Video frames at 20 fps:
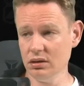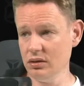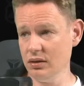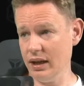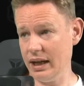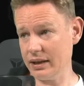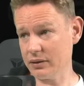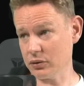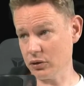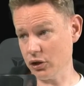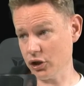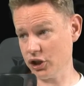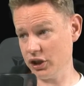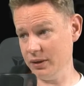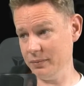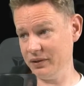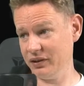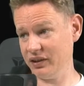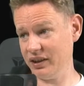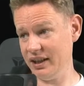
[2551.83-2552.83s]

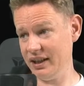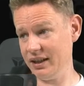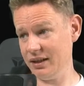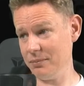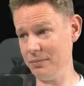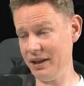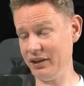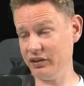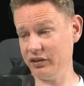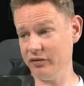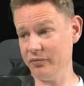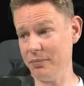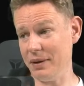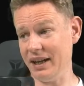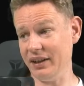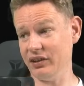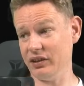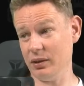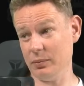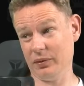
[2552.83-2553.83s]
Agroshim is saying a massive
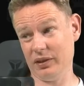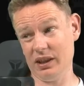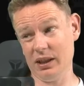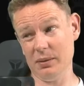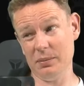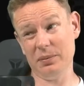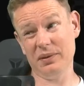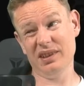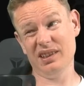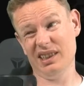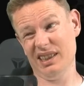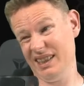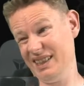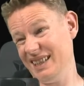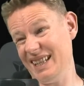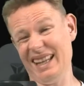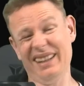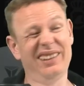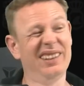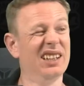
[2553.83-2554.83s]
biceps helps. It
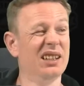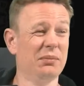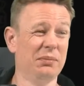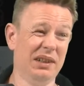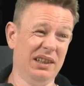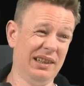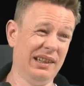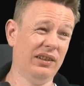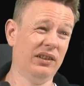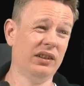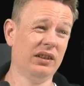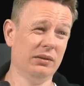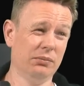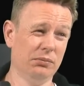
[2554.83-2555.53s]
does help. It does